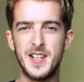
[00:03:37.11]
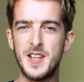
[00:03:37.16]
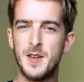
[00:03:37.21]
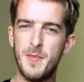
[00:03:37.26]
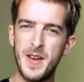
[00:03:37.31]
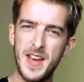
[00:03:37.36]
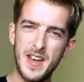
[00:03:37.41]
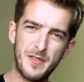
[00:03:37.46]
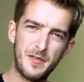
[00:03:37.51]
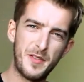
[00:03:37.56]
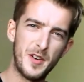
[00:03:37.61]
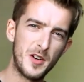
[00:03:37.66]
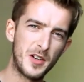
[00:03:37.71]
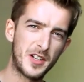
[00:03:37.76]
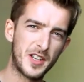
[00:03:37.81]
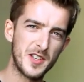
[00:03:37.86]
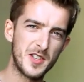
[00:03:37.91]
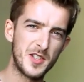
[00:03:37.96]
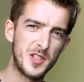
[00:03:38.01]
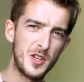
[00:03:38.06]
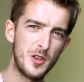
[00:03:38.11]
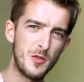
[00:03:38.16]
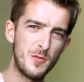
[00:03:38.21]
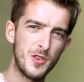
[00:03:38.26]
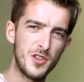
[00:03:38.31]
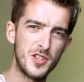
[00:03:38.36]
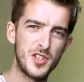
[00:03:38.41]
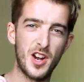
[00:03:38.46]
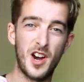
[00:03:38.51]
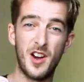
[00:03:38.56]
You may focus too
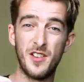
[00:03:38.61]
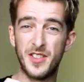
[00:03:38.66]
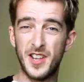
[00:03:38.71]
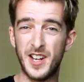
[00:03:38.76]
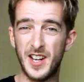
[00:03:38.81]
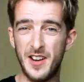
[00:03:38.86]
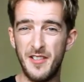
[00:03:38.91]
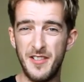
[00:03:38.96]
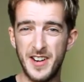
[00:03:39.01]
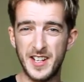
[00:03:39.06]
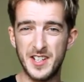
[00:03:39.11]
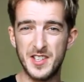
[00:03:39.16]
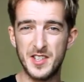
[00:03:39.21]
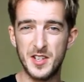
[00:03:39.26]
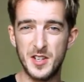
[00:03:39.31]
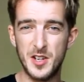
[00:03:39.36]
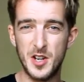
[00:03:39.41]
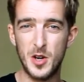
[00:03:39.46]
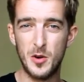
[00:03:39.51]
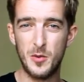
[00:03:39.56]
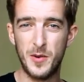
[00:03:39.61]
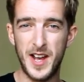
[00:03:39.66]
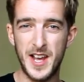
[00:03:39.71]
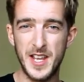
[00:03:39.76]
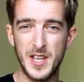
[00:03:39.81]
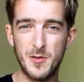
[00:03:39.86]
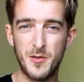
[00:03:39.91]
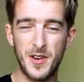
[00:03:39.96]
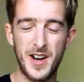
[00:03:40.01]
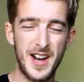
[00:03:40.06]
much on the lyrics to know where
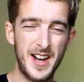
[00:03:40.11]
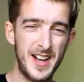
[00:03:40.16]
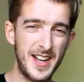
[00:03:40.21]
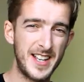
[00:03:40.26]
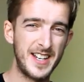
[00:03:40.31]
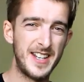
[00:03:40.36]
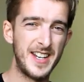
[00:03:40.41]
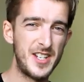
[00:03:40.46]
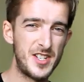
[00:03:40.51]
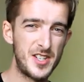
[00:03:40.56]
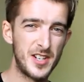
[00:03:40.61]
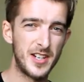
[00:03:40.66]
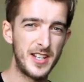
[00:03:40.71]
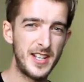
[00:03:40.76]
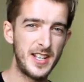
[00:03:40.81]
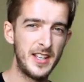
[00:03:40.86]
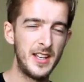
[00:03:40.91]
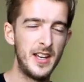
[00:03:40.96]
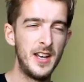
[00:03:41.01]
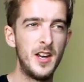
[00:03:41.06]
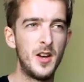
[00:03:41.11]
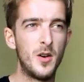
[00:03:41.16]
you are initially,